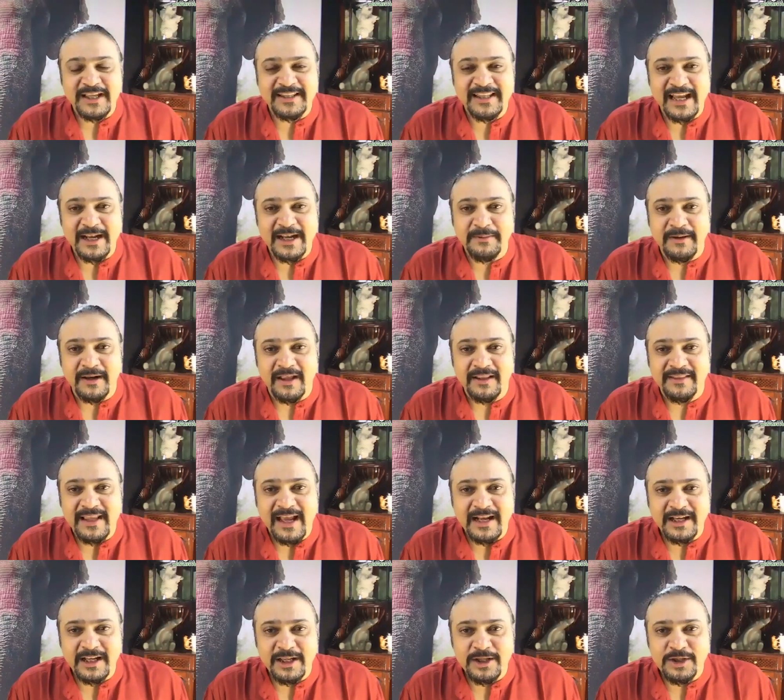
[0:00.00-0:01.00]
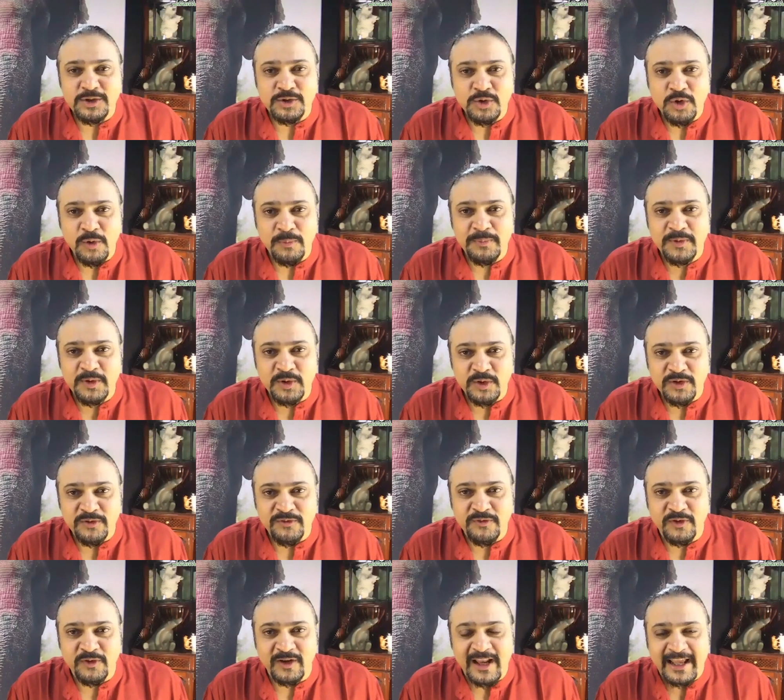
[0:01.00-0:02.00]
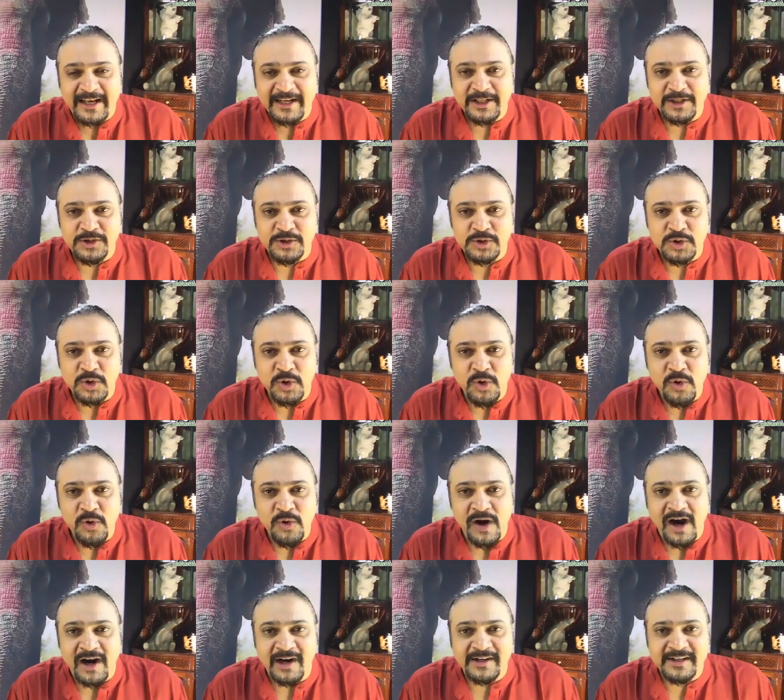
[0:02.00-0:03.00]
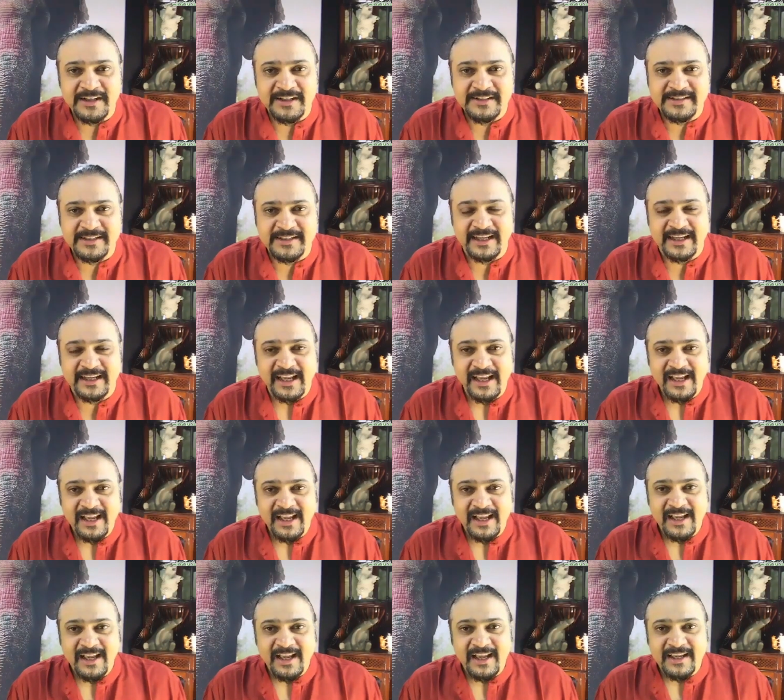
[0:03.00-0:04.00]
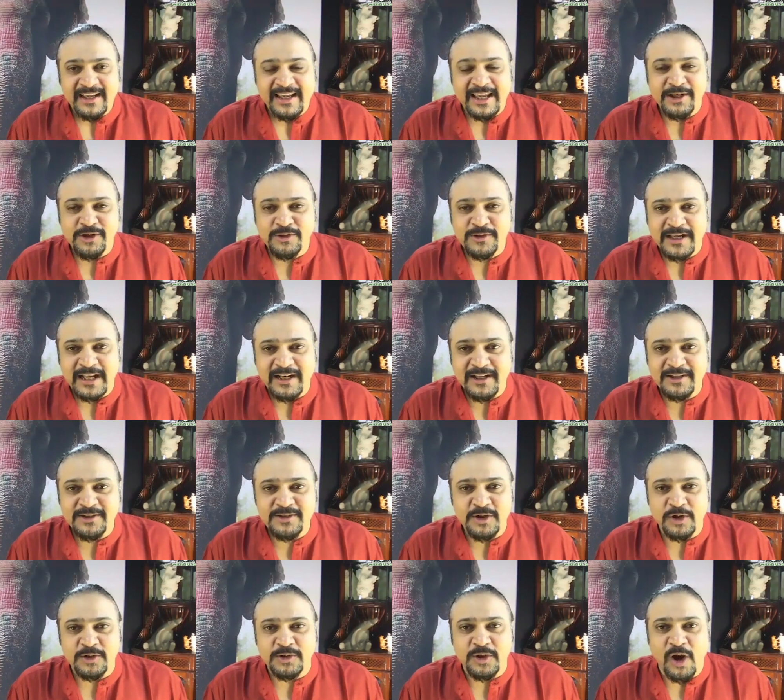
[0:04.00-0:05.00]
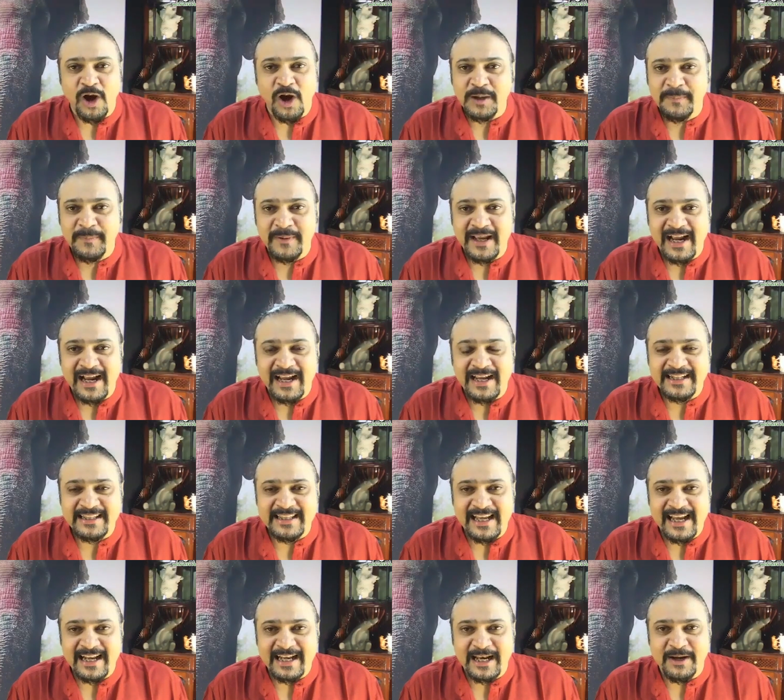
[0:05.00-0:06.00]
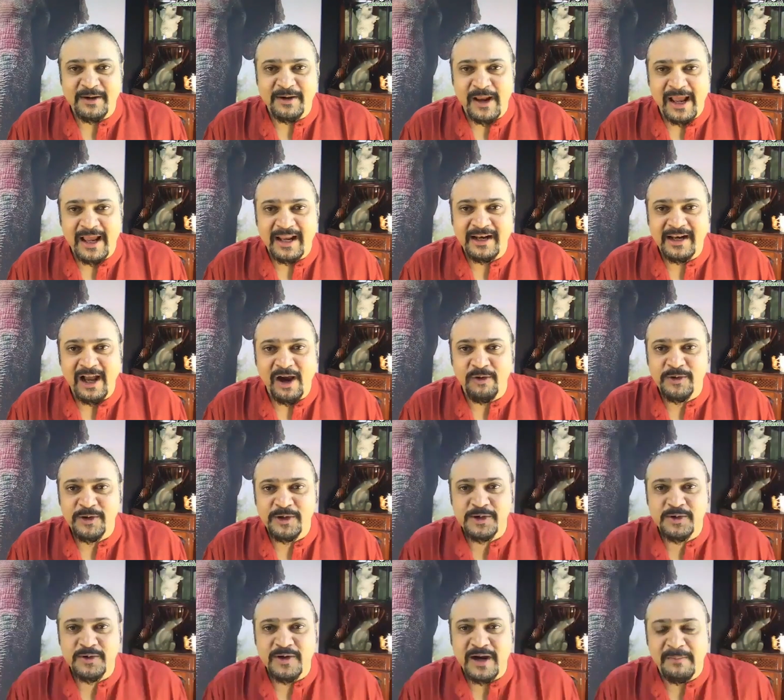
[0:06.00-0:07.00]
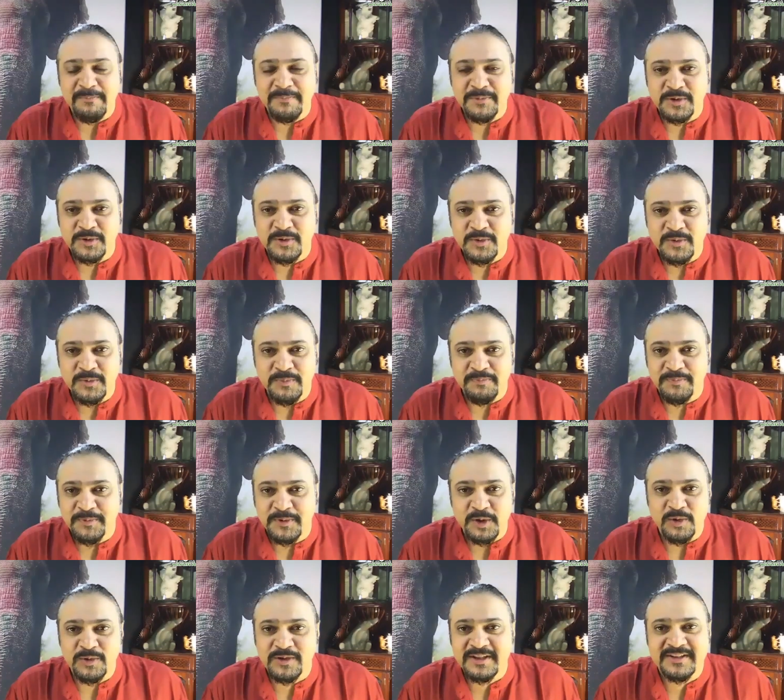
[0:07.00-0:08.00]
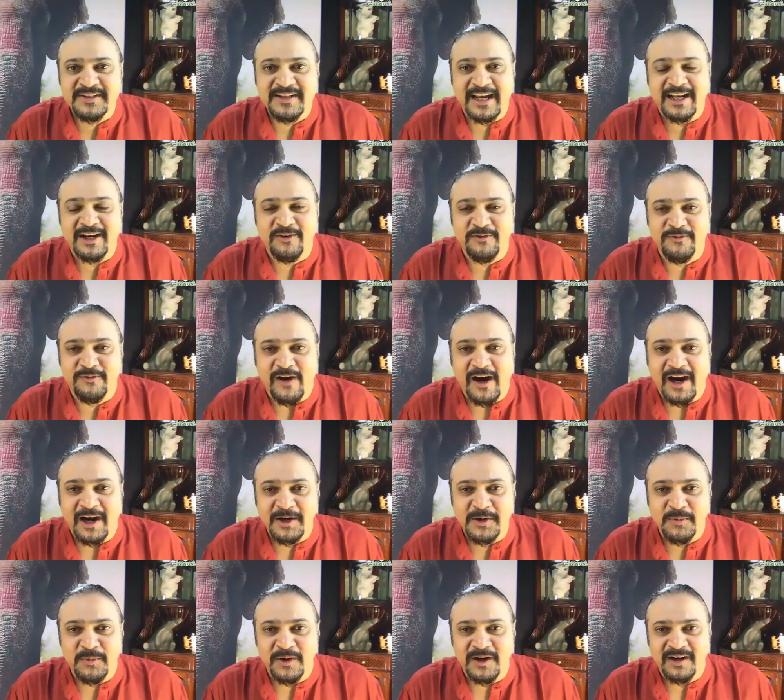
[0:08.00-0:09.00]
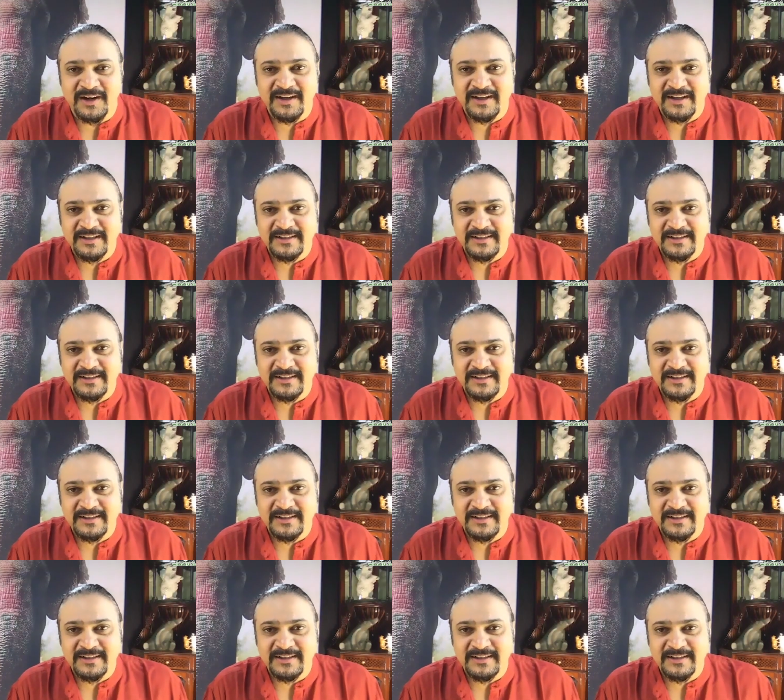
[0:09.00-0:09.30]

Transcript: That that is so beautiful and it's so artistic. Can you tell us your thought behind that, and and how did you come to do this kind of artwork?